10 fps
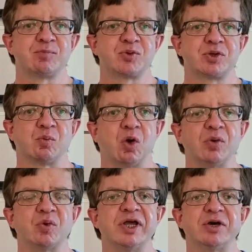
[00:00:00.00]
One
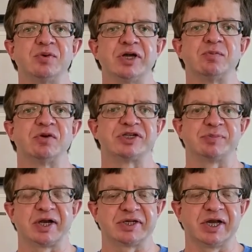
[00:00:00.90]
way that we can
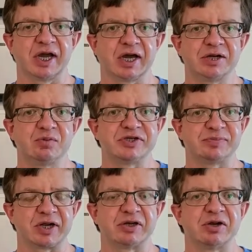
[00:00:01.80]
respect God,
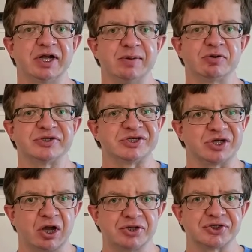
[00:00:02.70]
respect our neighbors, is
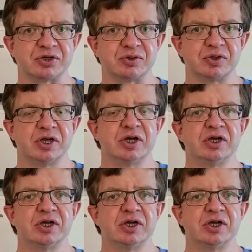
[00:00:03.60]
also